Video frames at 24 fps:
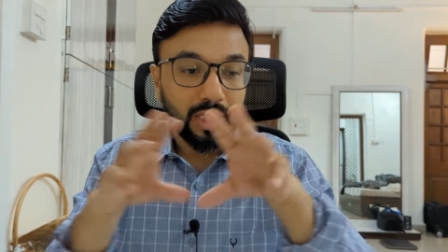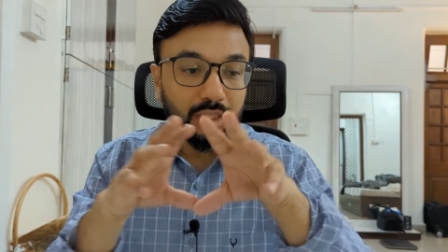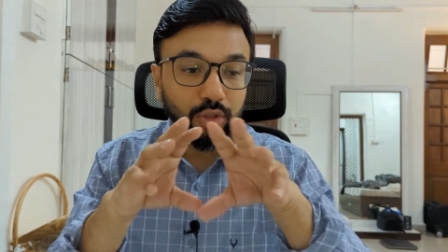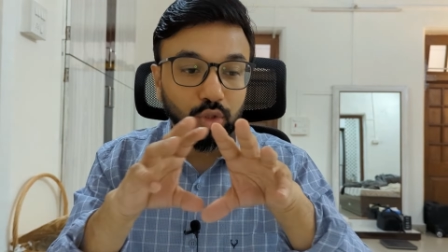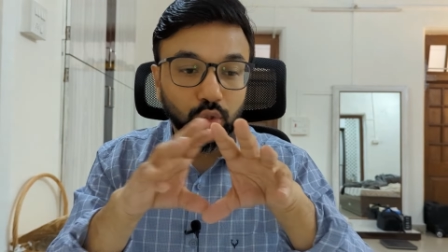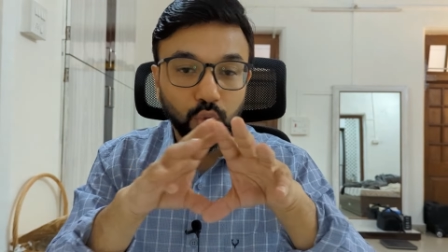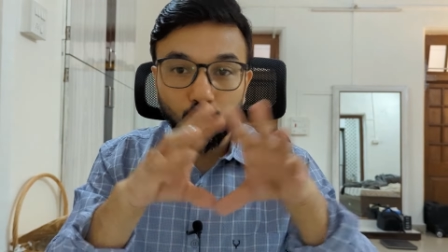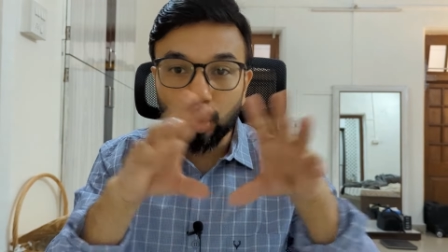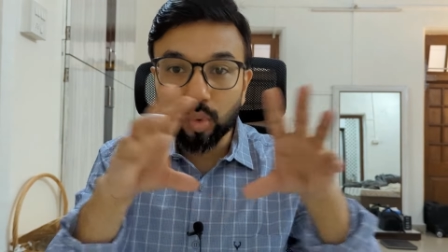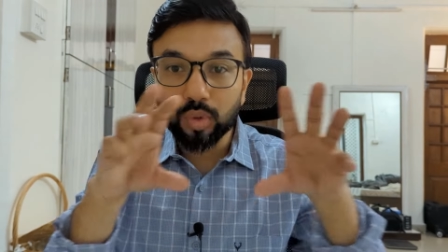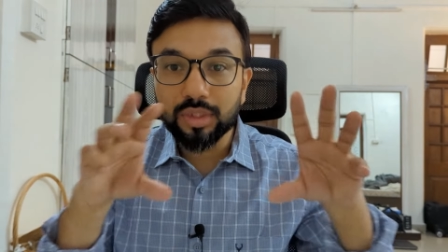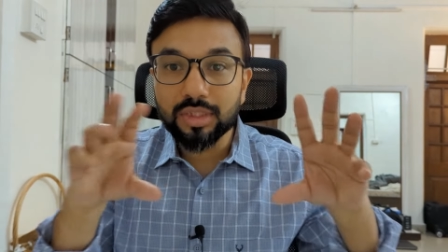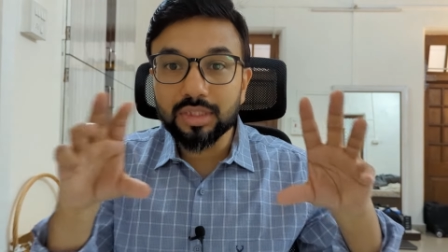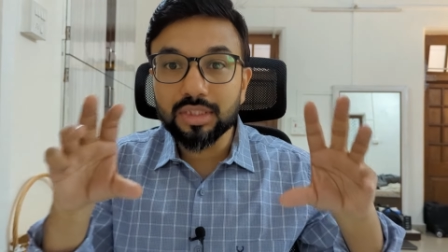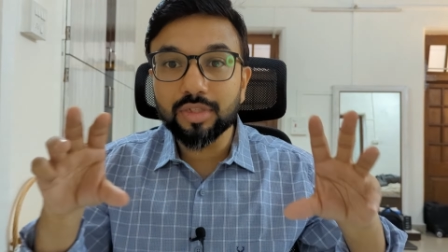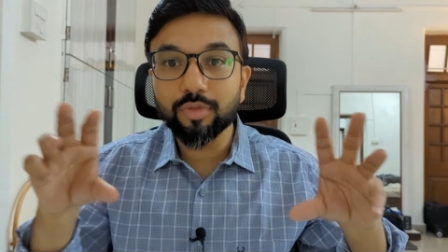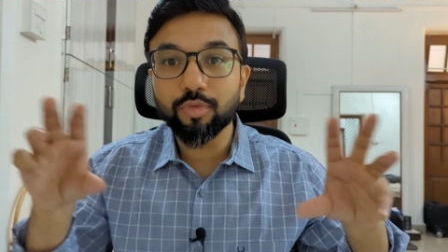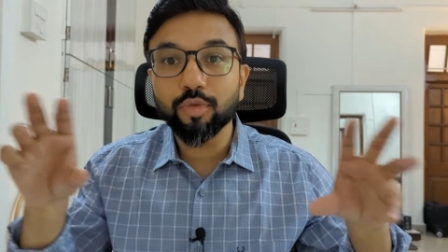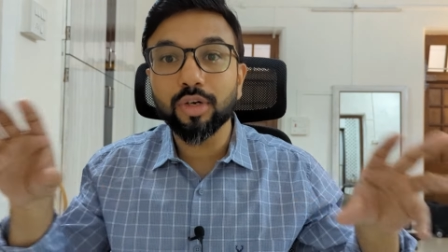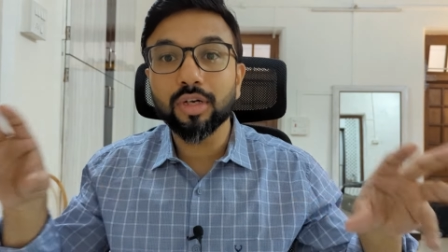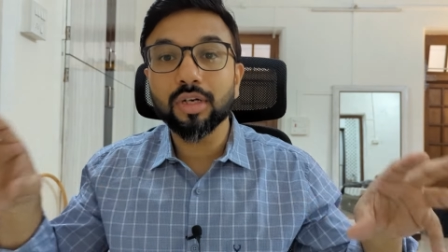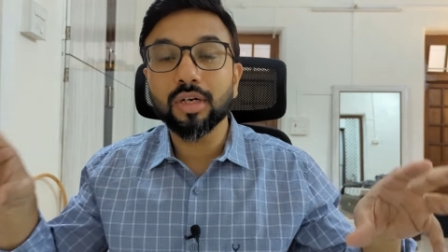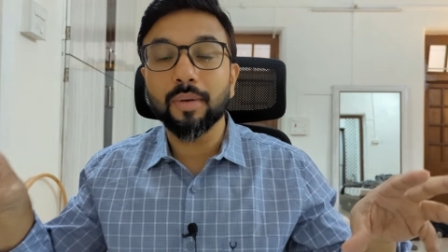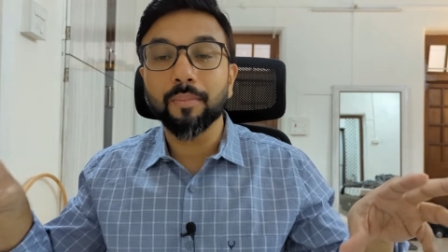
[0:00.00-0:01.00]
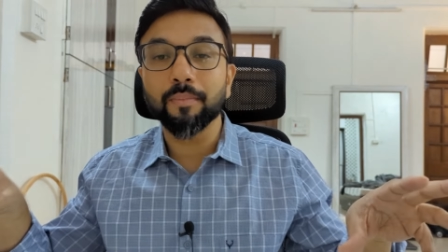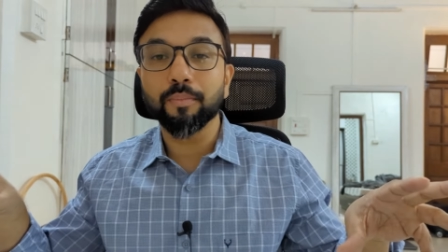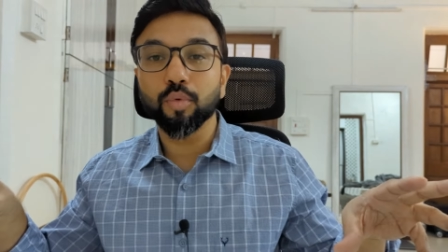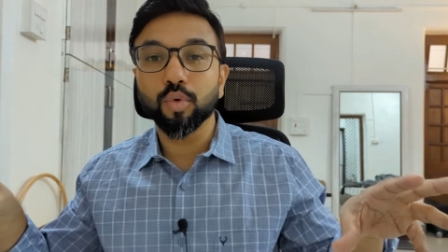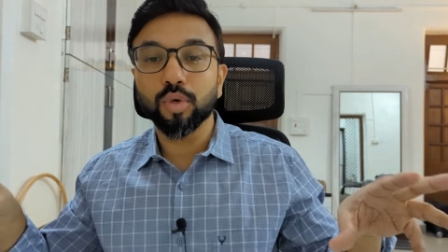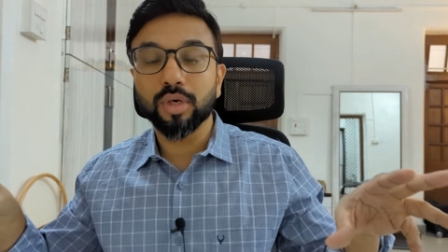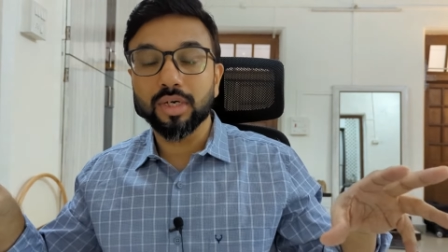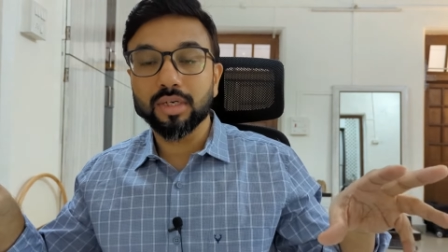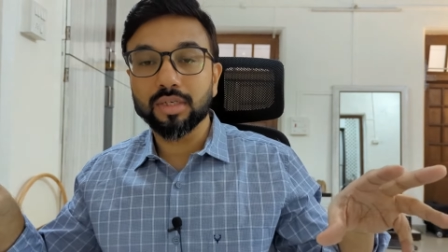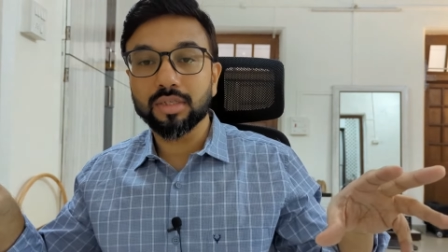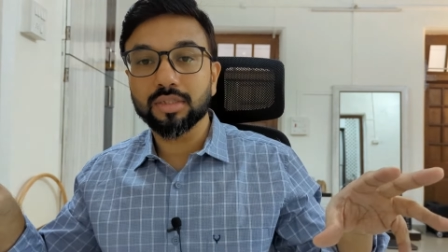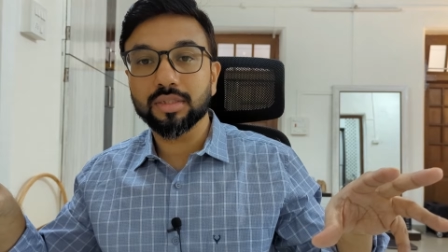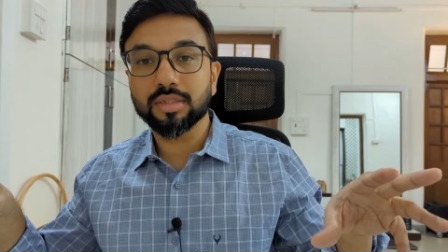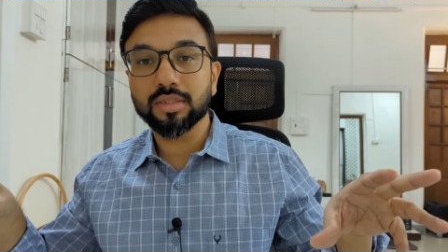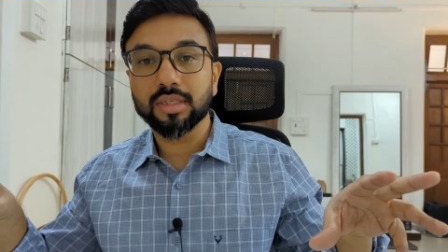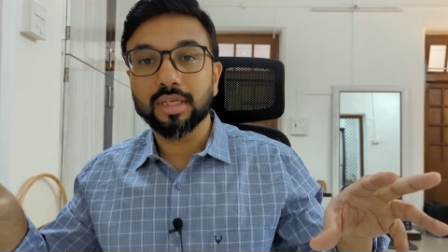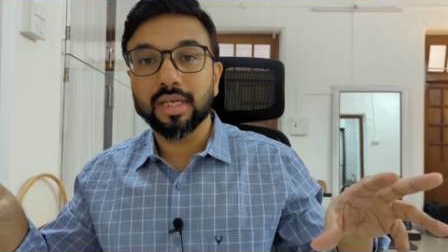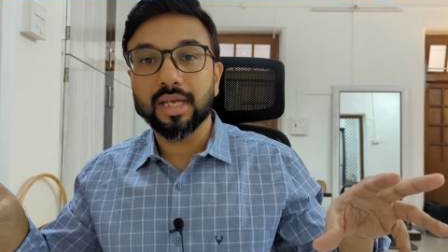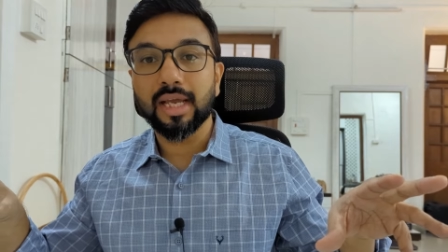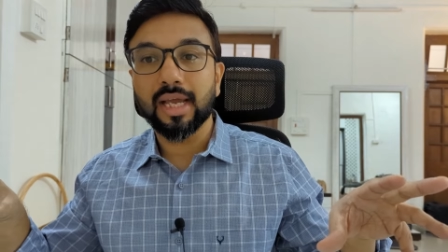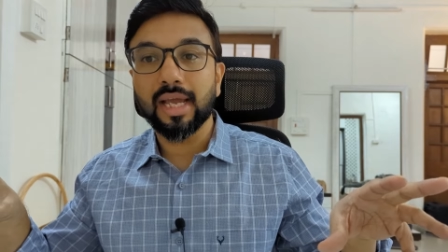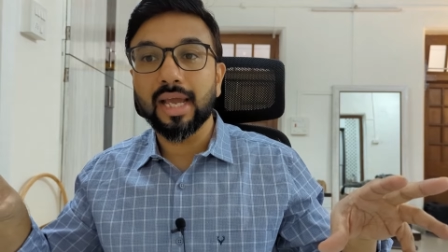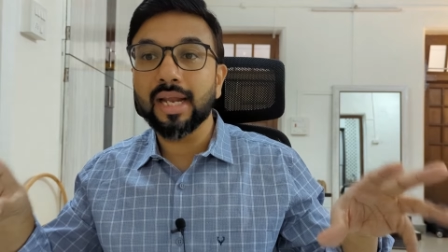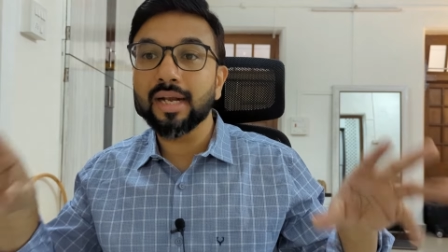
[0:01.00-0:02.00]
through these different components
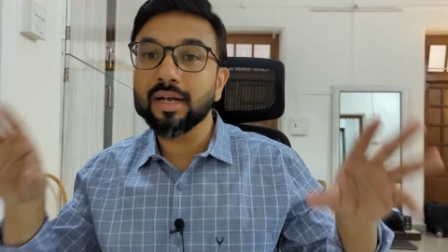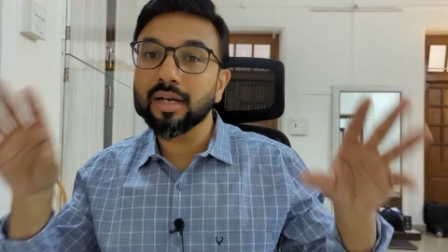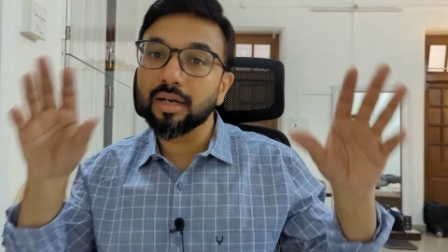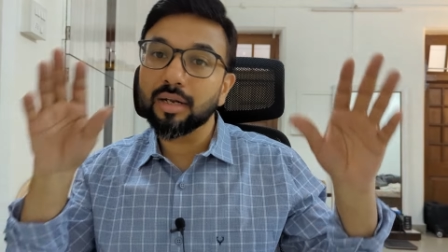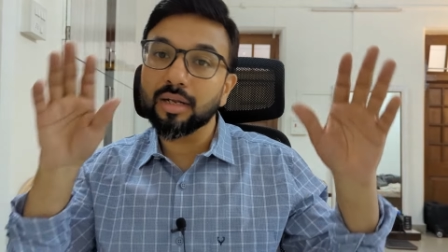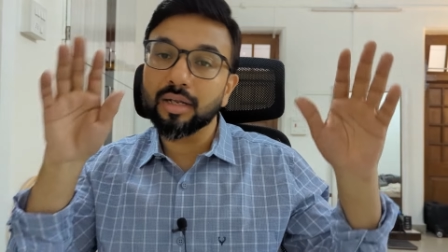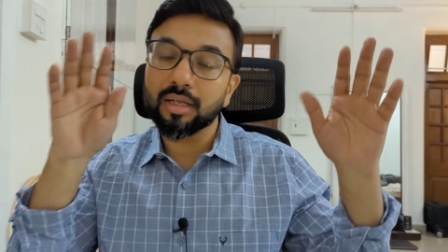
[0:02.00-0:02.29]
and